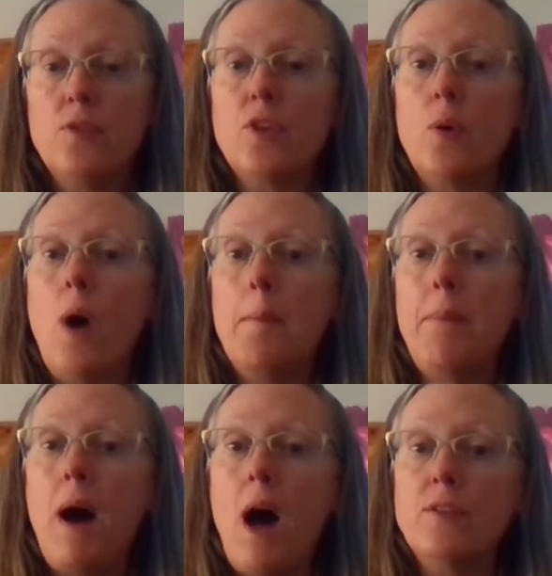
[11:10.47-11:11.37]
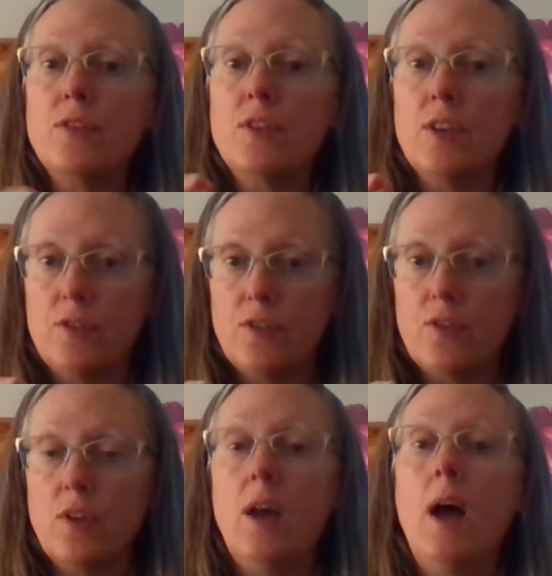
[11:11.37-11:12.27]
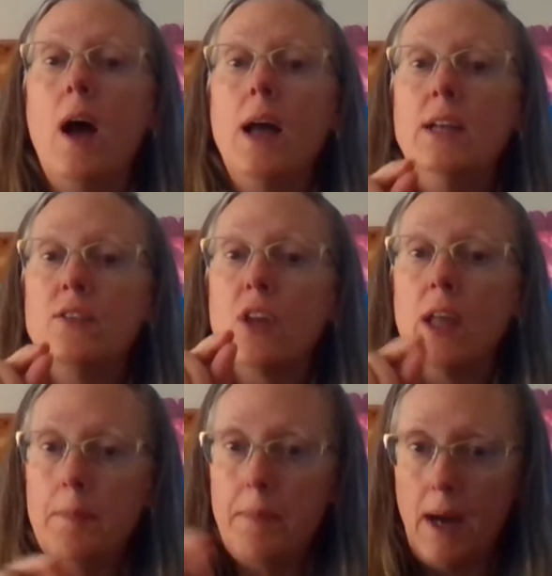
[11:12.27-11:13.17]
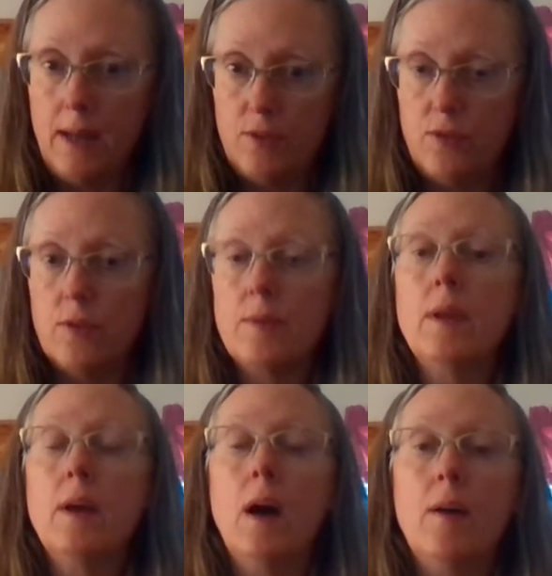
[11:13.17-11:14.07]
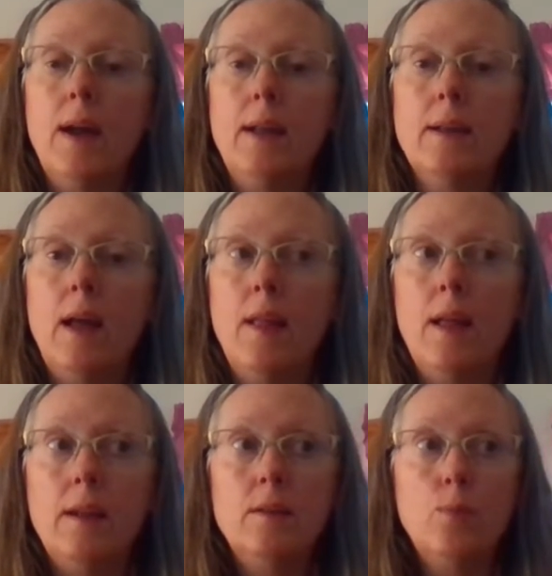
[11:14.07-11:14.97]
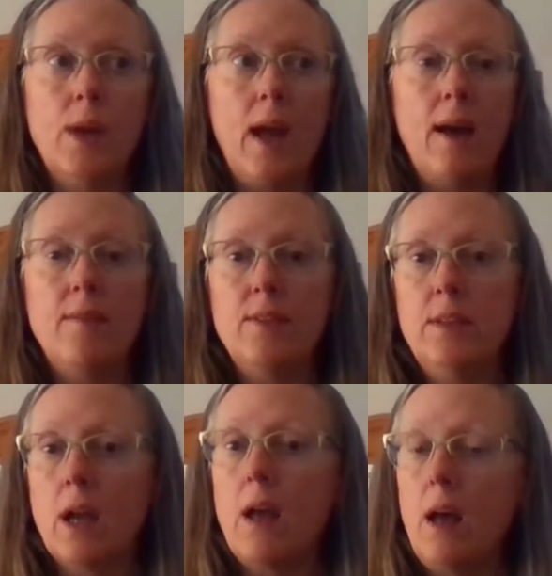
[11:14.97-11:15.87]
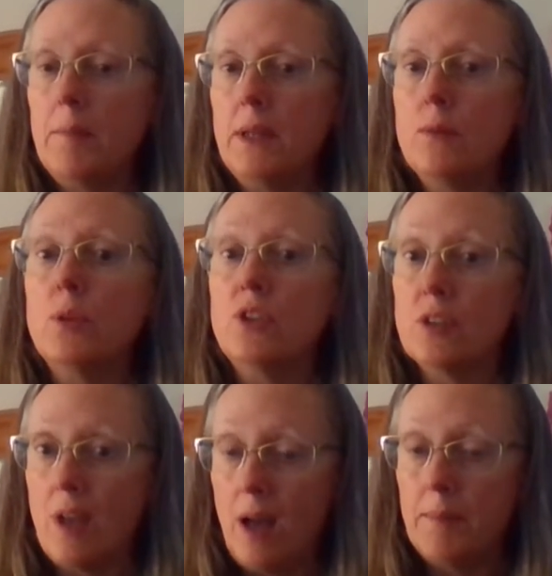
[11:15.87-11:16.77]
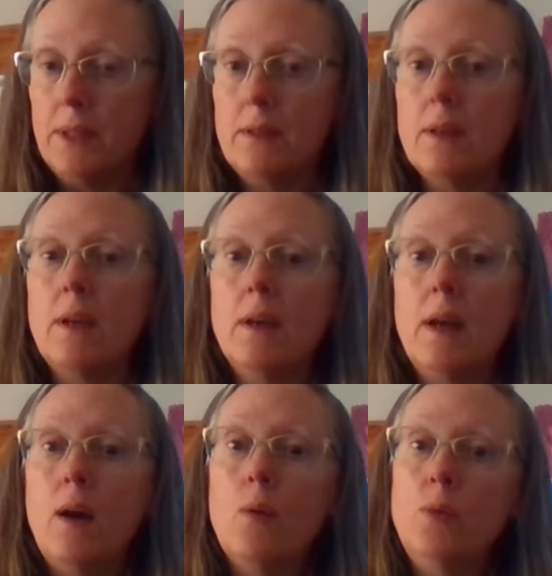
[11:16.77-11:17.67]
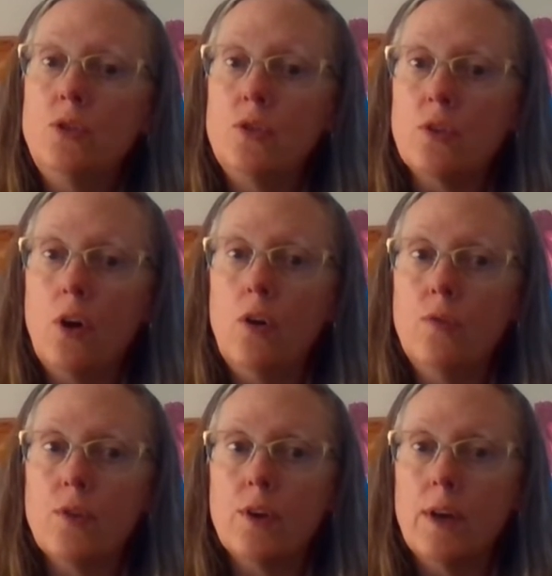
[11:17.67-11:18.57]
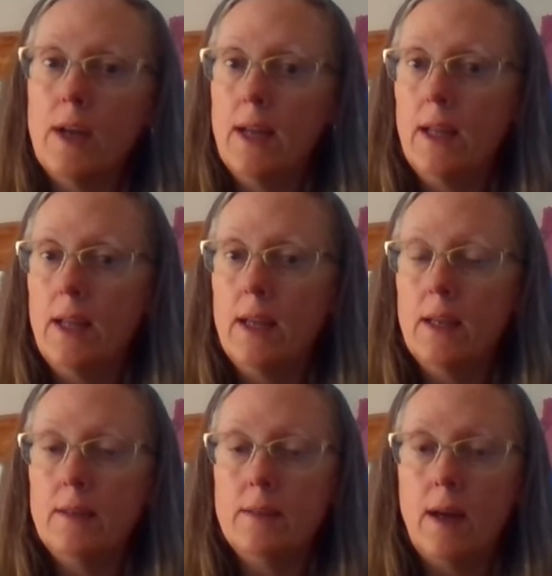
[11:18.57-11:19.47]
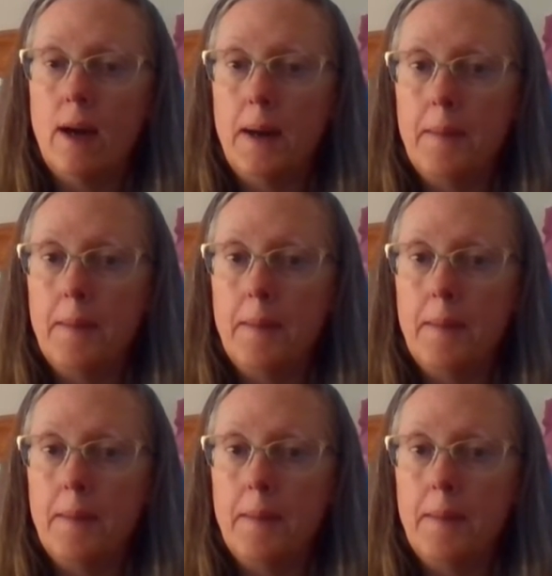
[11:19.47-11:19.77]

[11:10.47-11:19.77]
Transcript: So Apostis is Hippats, all right? And we have Habet, which is Habet, which is over in